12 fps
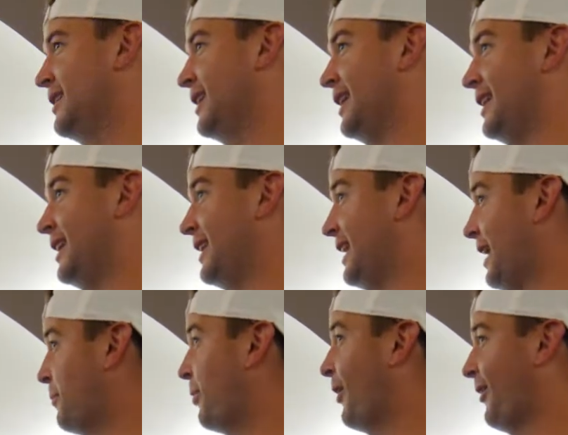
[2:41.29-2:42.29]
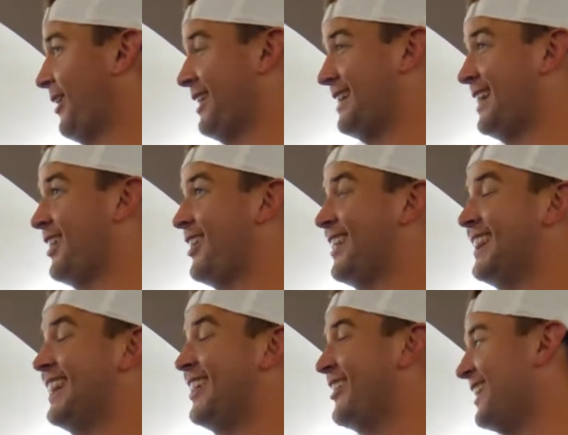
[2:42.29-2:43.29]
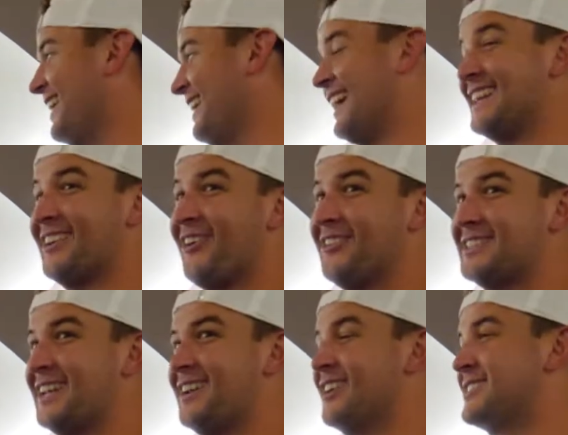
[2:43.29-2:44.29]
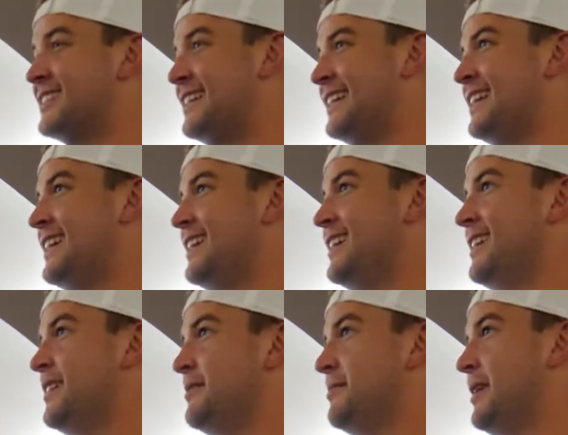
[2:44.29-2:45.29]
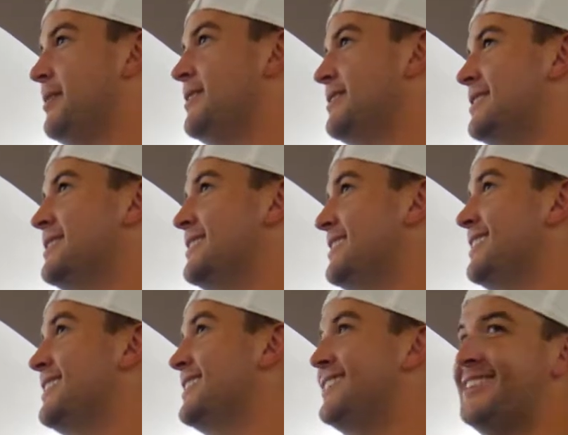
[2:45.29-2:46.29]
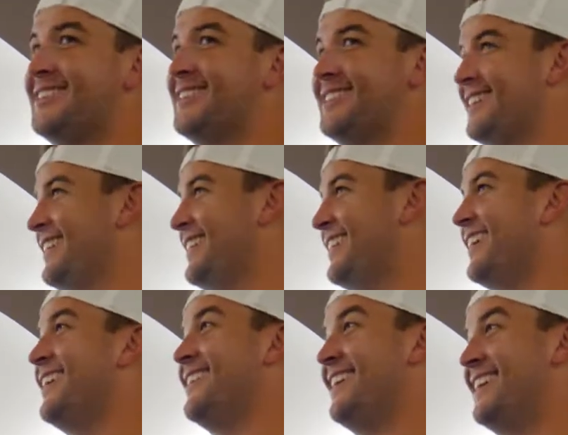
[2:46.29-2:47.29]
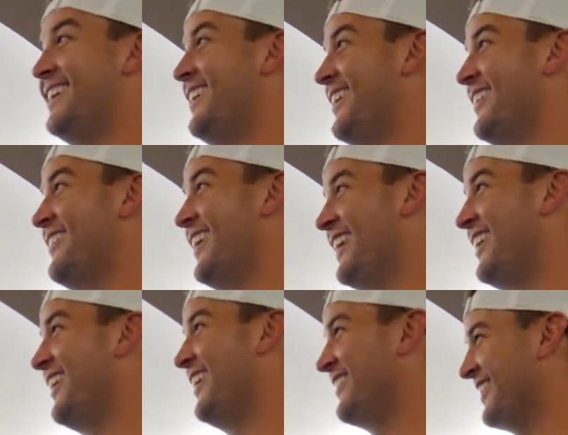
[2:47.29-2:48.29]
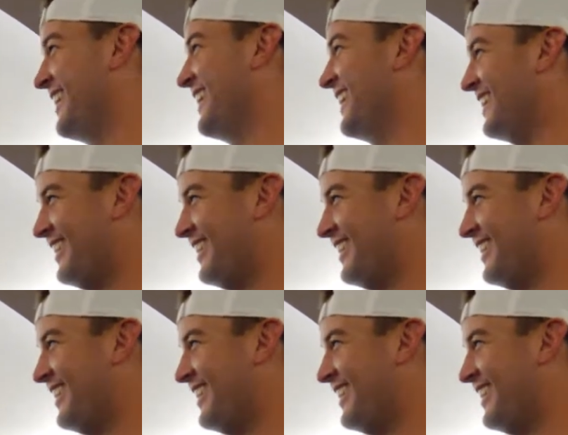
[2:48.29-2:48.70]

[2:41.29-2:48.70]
And then that part right there, literally like the whole team goes, fight on, fight on, fight